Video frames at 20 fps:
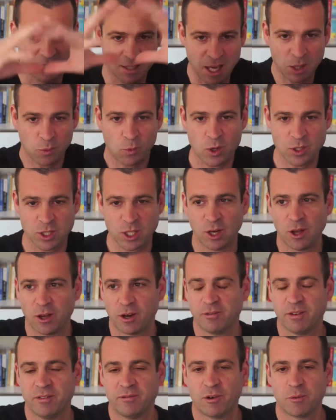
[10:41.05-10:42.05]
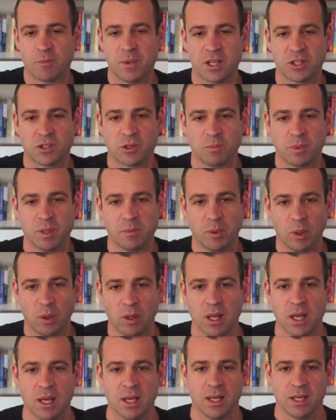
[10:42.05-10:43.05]
That was a lot of information,
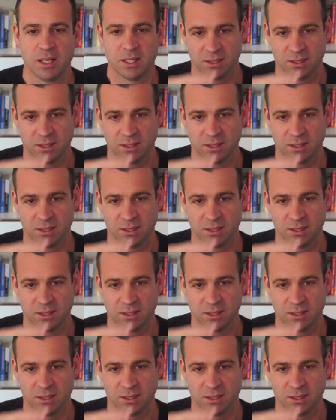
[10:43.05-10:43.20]
people.